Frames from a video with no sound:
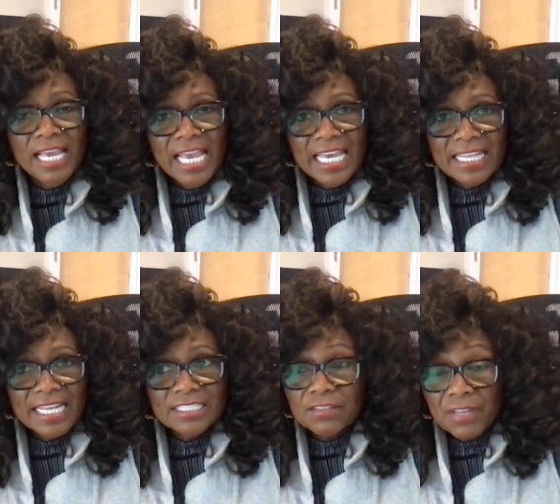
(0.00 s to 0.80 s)
and
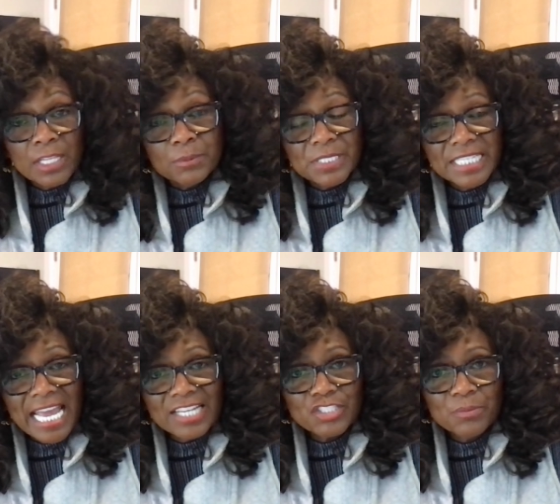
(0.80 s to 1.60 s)
I developed an
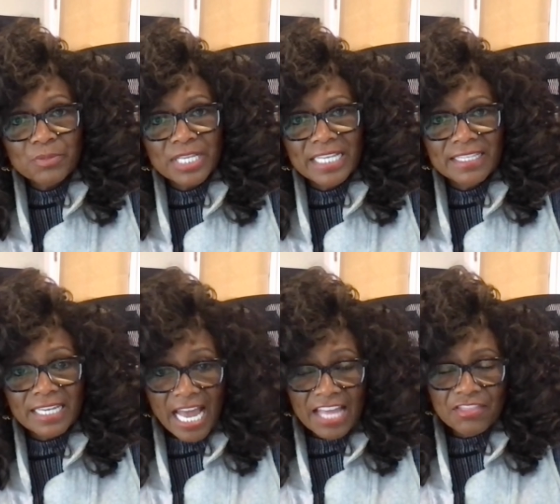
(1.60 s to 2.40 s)
action plan
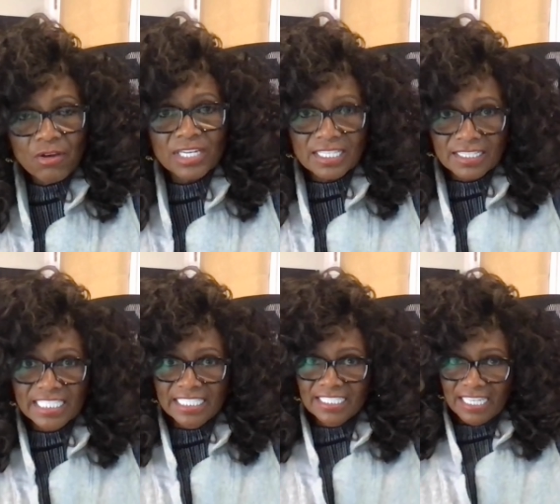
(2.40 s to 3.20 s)
that I thought a
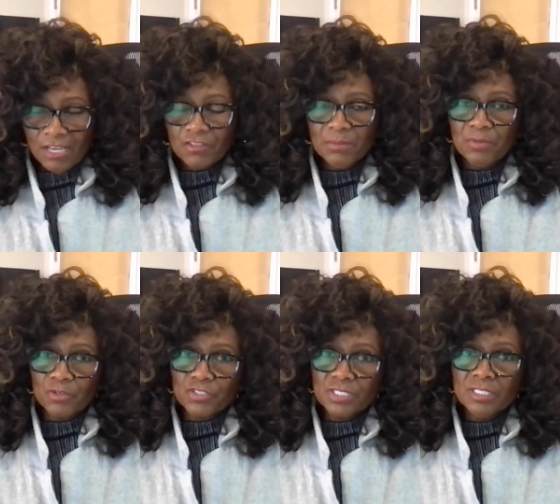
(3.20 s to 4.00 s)
lean and healthy
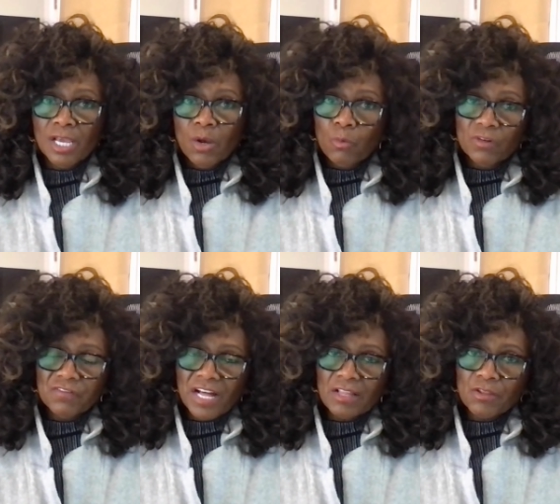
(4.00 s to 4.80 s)
person would
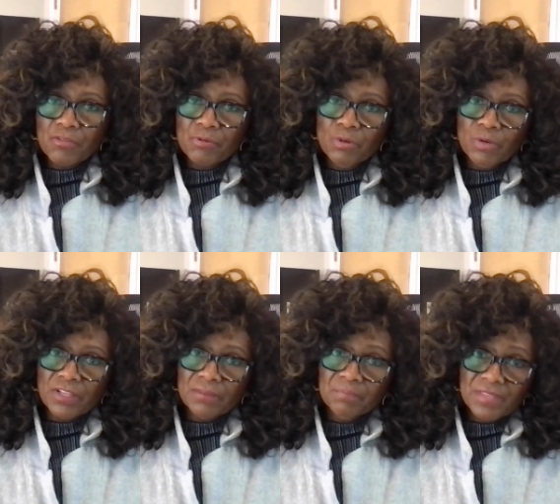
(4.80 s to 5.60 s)
follow through
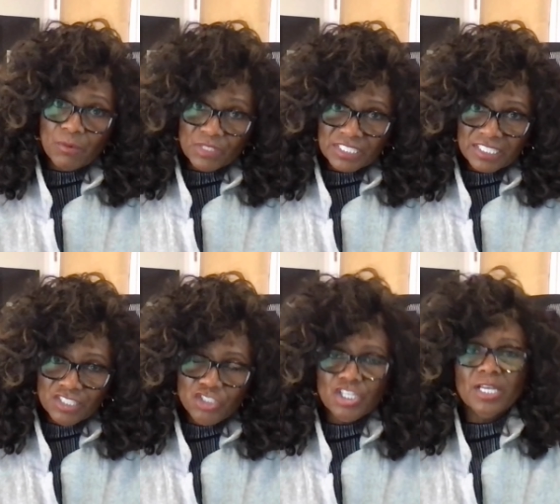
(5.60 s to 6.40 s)
with. They went to the
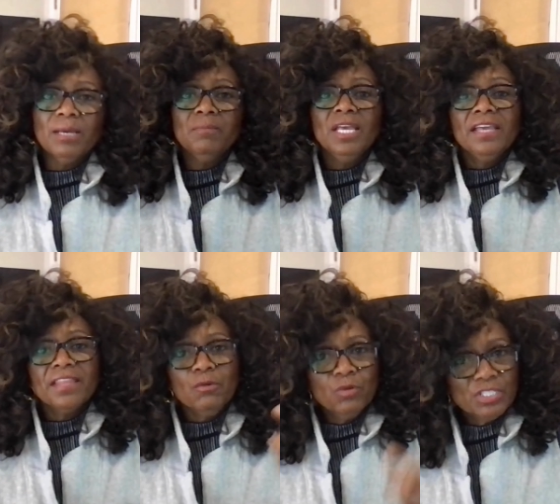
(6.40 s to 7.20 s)
gym,
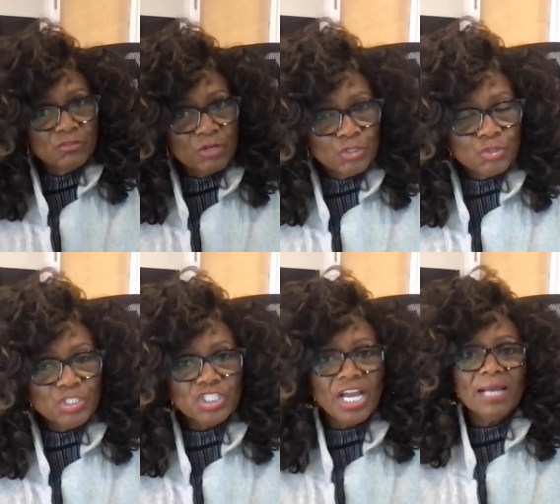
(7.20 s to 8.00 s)
they went grocery
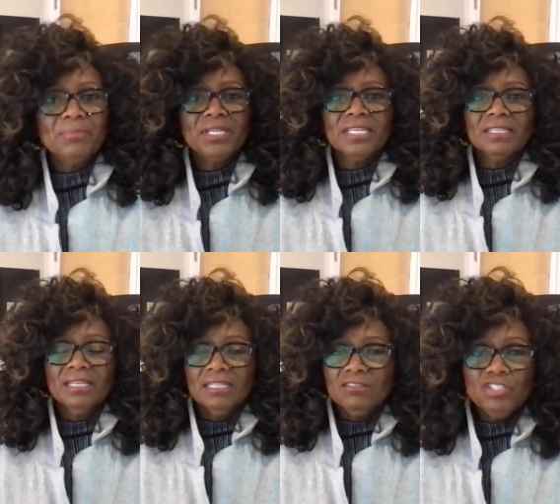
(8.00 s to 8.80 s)
shopping,
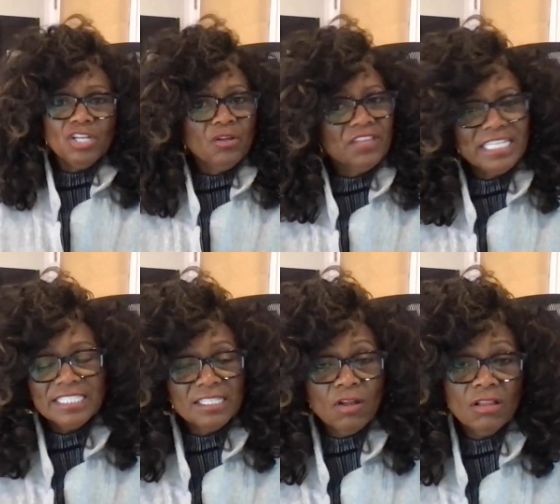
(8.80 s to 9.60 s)
they
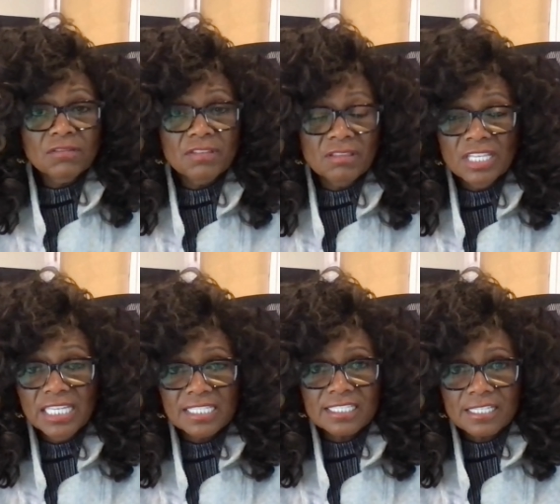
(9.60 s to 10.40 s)
did all of the
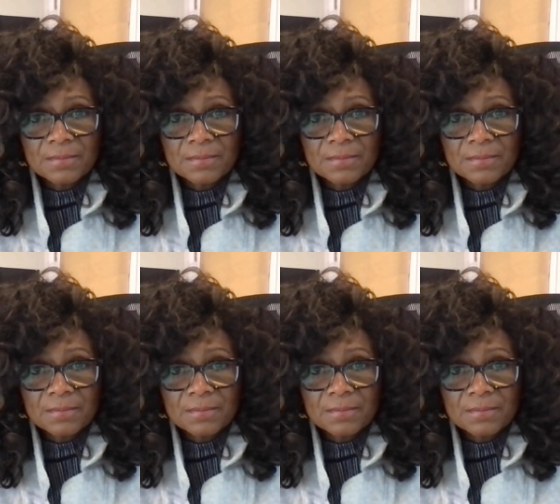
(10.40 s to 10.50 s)
things